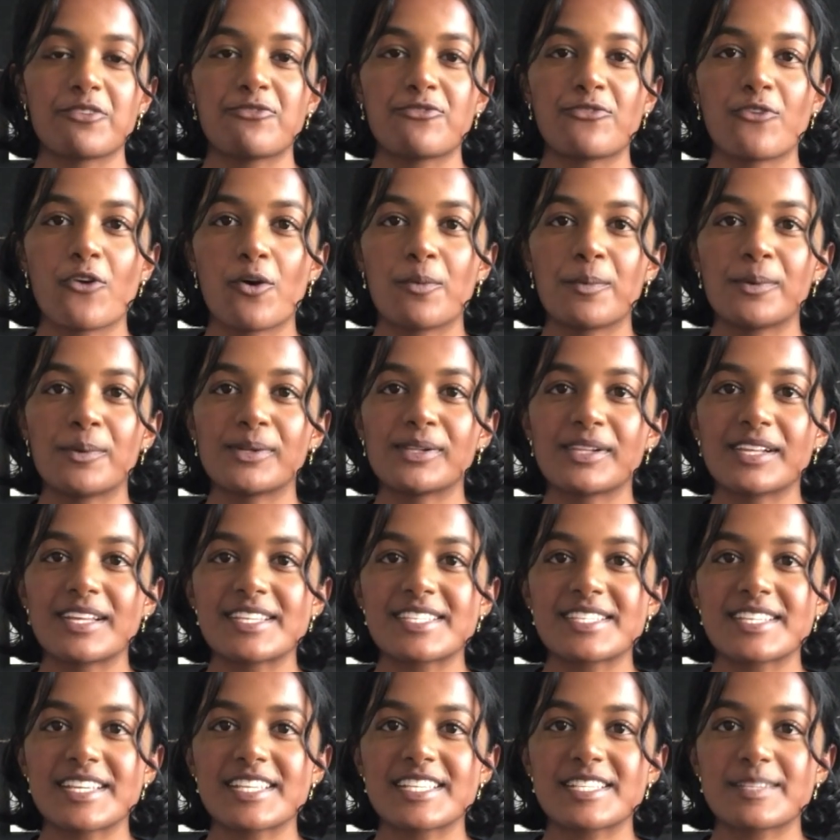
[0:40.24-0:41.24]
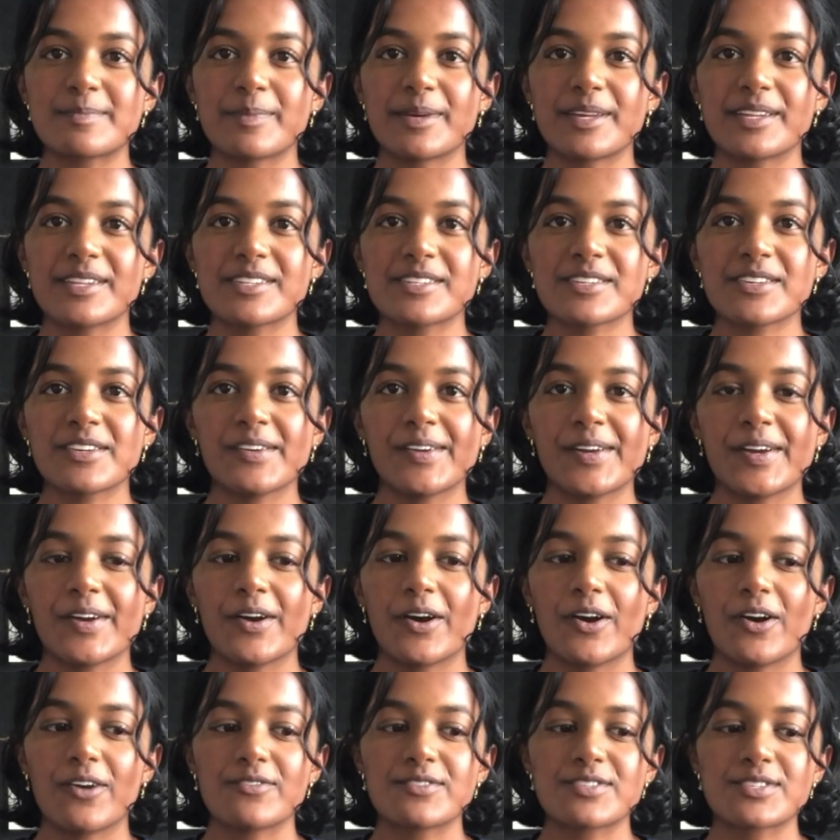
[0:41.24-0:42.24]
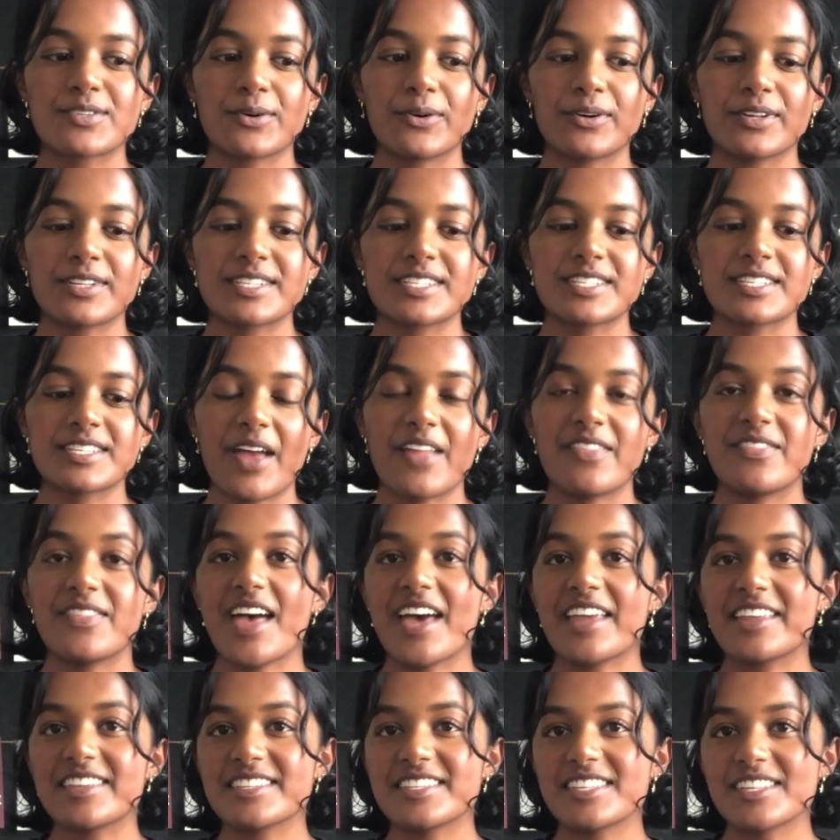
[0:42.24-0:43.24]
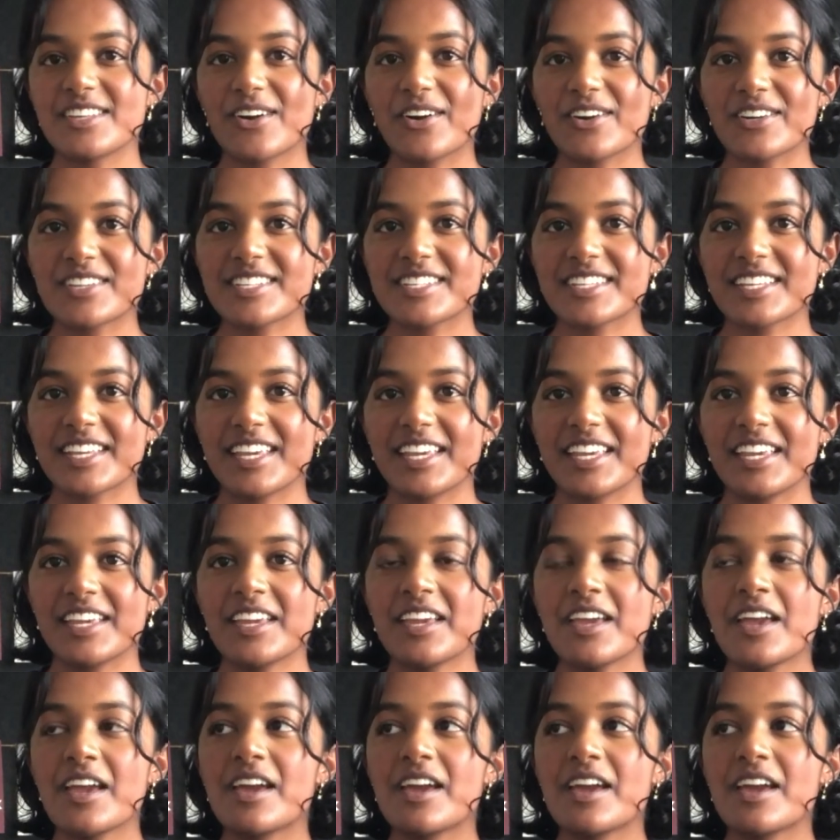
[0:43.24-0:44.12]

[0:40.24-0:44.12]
formal assessment of sorts, and that is the OSCE,